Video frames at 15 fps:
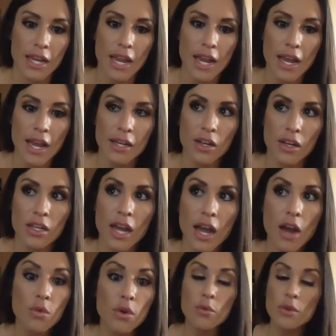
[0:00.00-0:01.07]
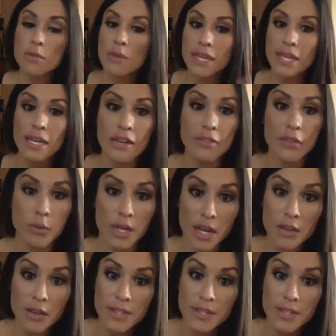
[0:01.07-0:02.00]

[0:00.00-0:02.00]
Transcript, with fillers: and not what was making everyone else